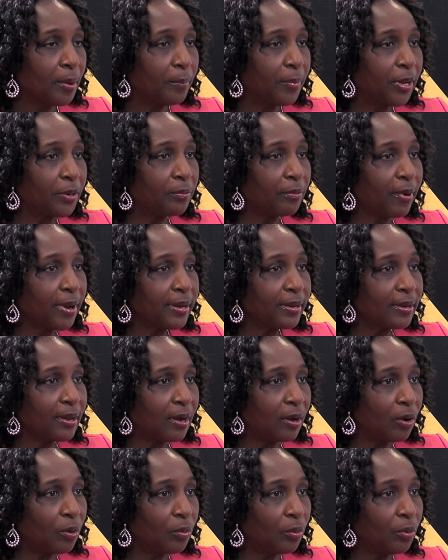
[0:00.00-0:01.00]
But right
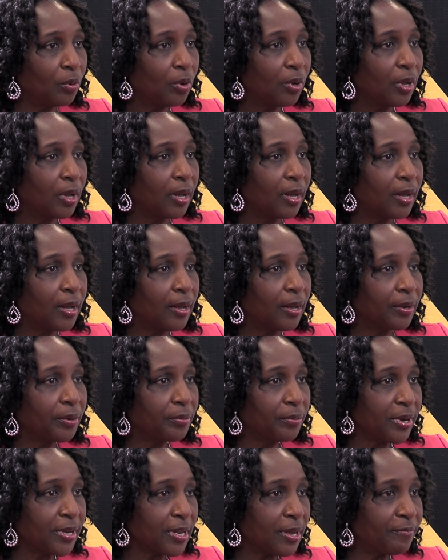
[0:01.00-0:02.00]
now, a
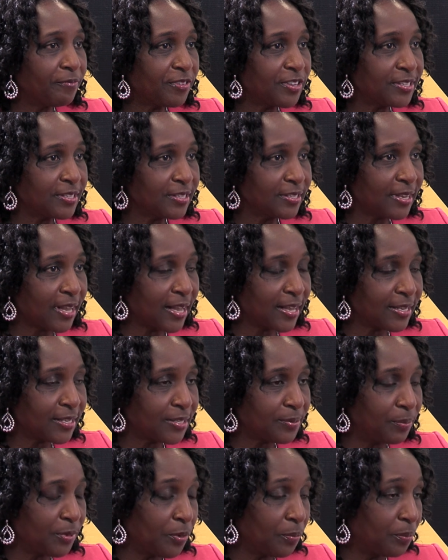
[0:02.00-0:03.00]
great emphasis
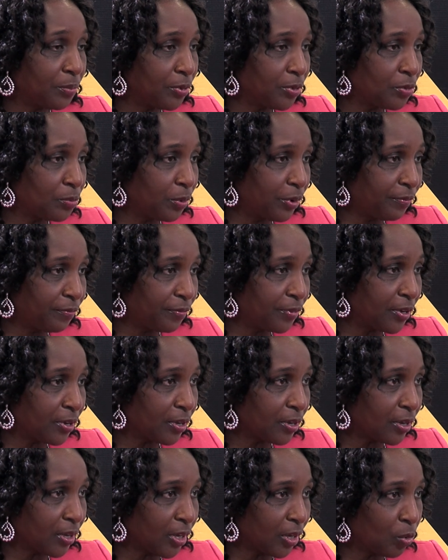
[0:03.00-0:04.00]
has been put with
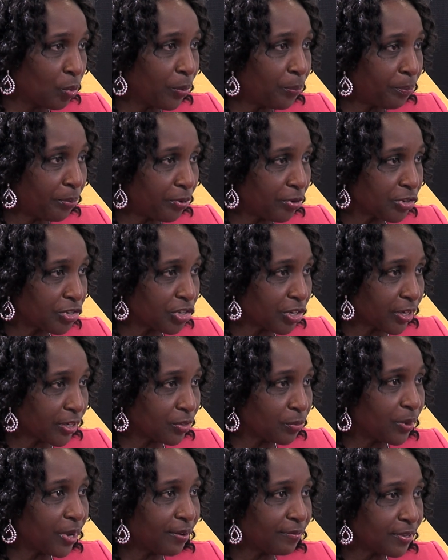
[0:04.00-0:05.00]
the EQUIP
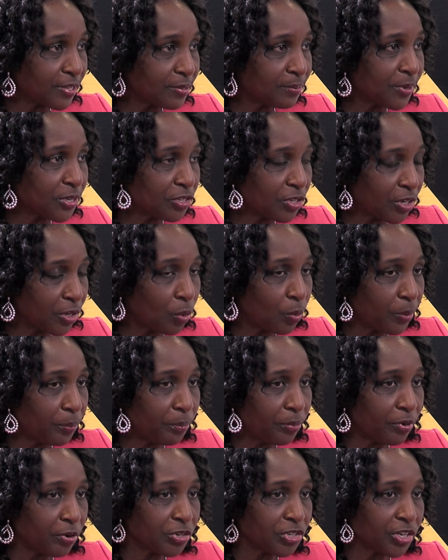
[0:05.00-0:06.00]
project. We have a special
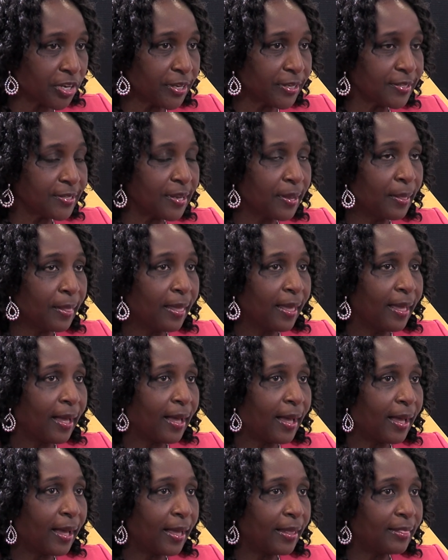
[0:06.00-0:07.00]
EQUIP project,
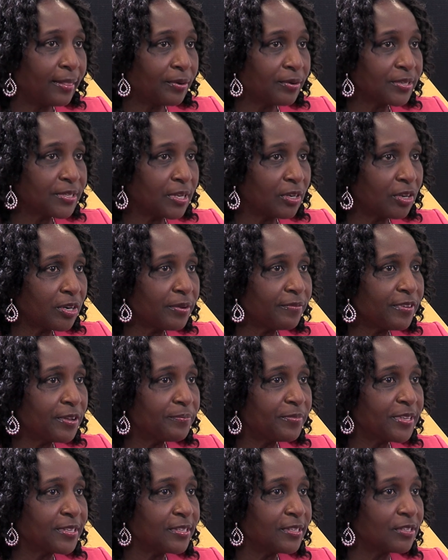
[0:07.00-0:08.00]
and there is a lot of
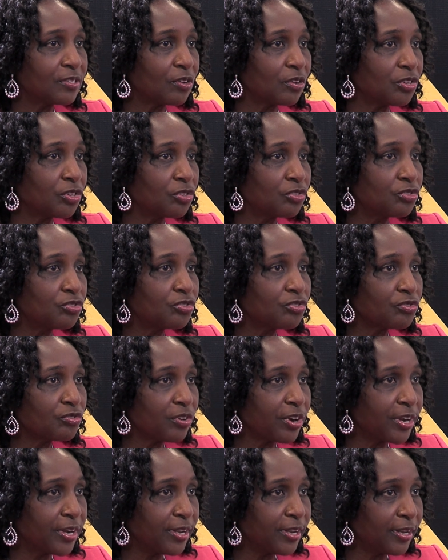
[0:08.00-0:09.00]
emphasis on
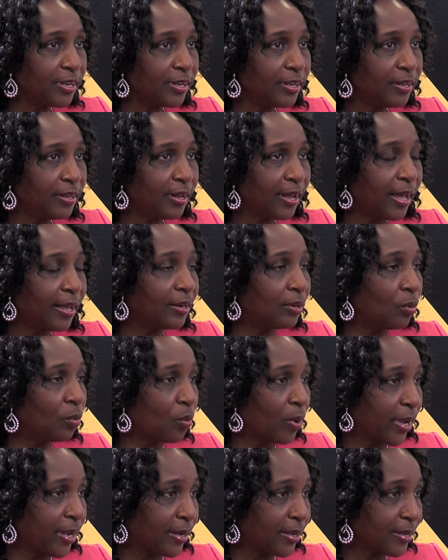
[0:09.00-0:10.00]
training and
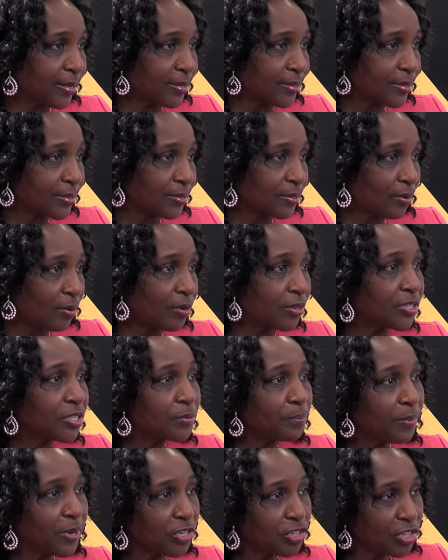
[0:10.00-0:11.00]
awareness on
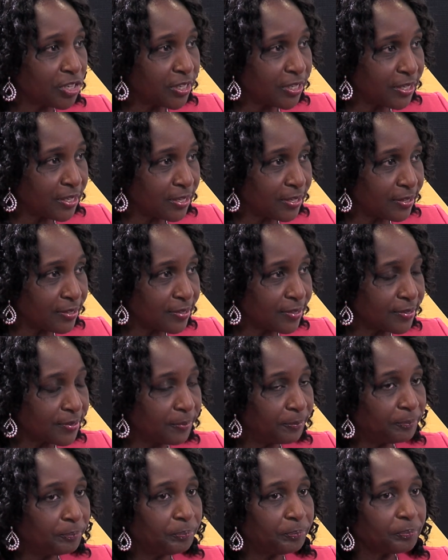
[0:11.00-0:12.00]
special needs.
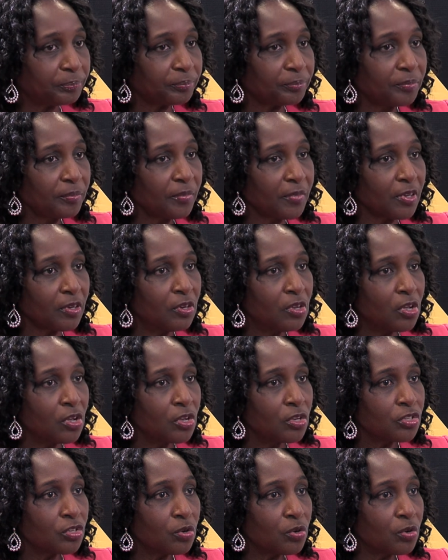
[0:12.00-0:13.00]

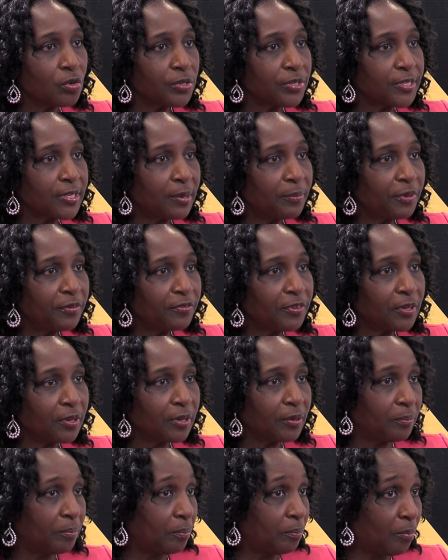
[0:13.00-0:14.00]
So some of
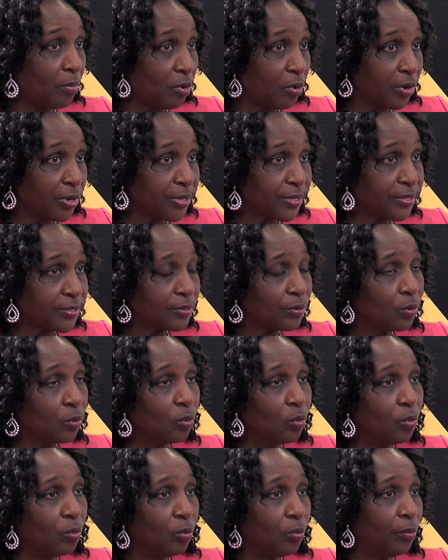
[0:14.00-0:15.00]
the boys
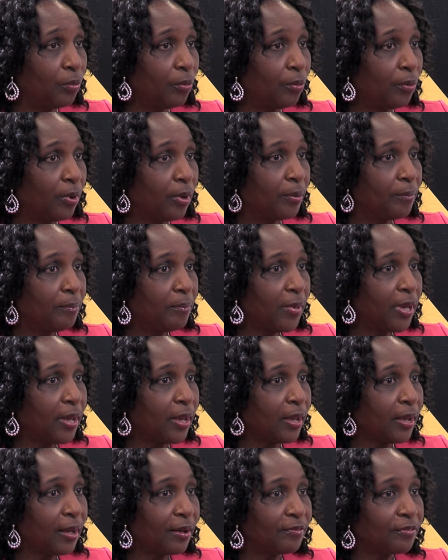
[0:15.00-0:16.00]
who
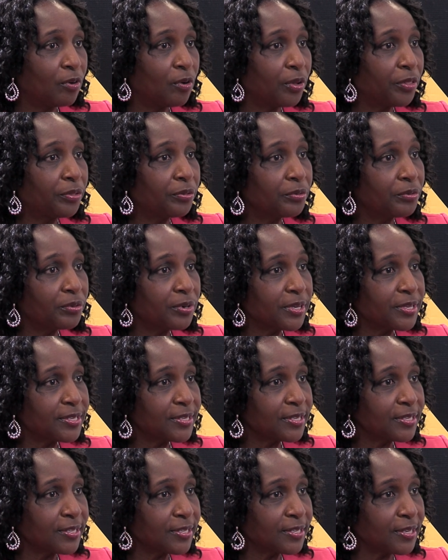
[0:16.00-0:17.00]
may have gone through the
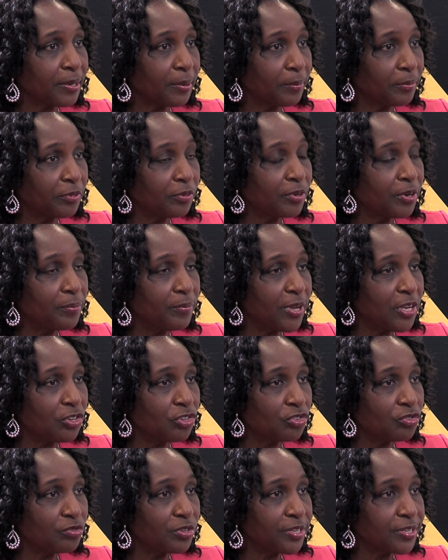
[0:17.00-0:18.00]
system, through the
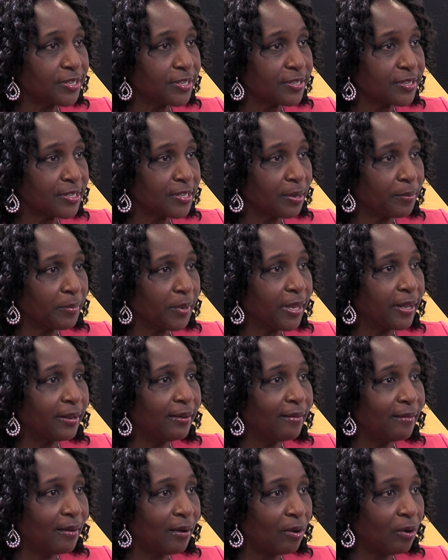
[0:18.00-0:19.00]
mainstream system,
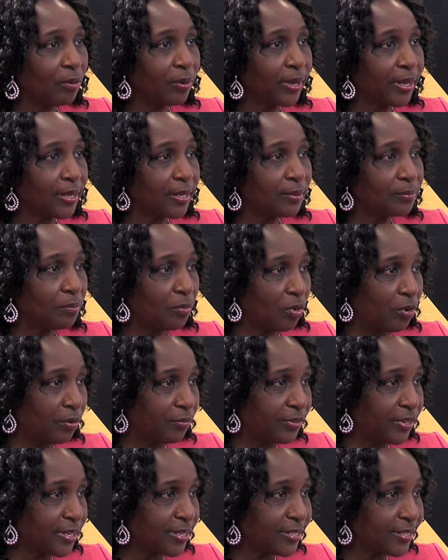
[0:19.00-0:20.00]
can now get more
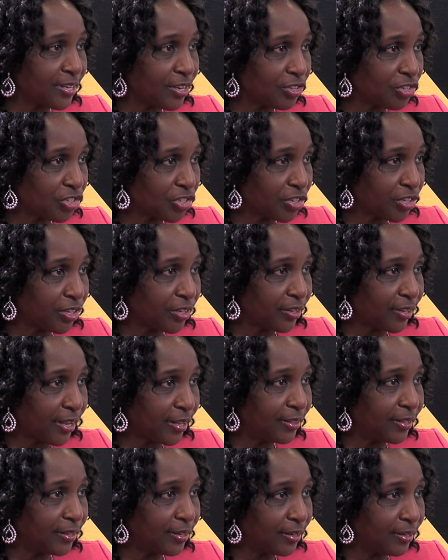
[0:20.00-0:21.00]
of the attention
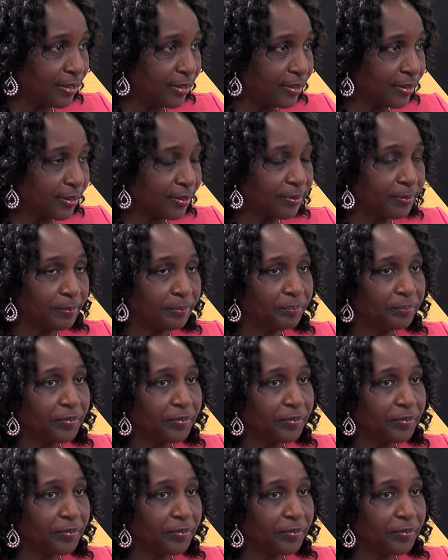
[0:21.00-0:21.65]
that they needed.